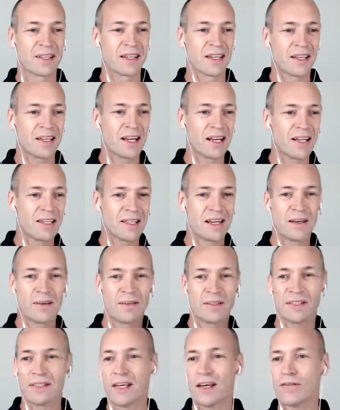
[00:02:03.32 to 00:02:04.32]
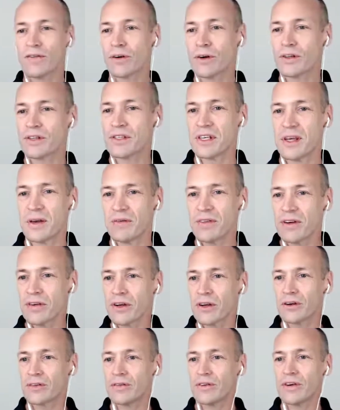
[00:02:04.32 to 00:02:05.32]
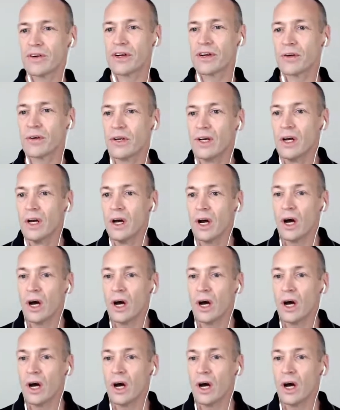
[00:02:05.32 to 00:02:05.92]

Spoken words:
g'day Dale, everyone's here, very good, very good.